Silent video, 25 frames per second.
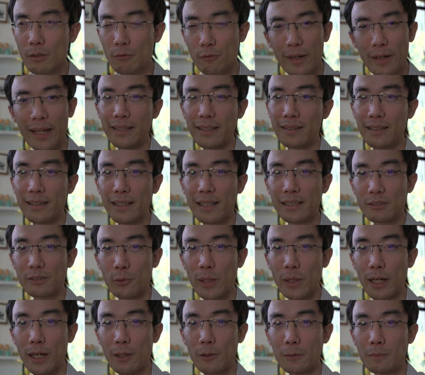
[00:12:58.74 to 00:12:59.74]
thing as
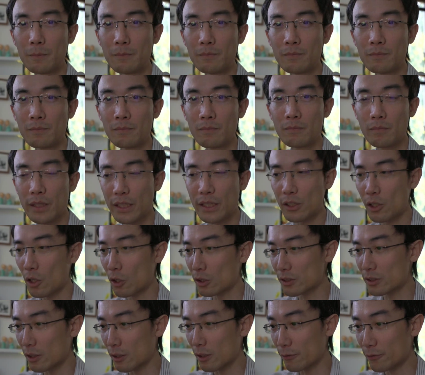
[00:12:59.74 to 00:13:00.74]
well.
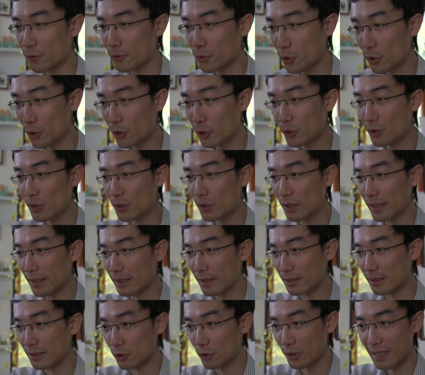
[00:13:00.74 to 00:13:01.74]
Because of you,
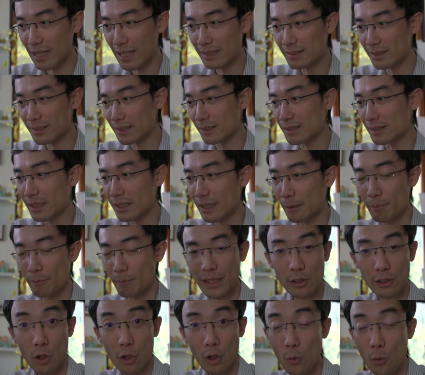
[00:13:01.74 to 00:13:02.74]
you guys just keep
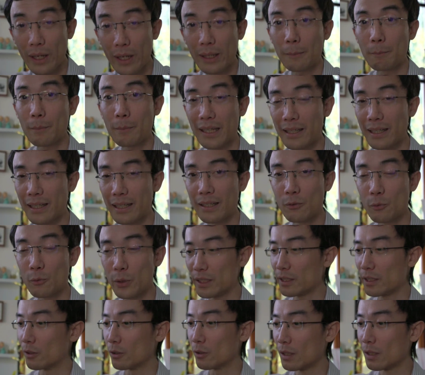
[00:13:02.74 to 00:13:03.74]
me going making
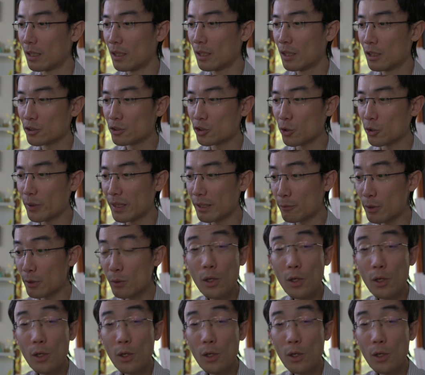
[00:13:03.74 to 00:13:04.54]
video. So if you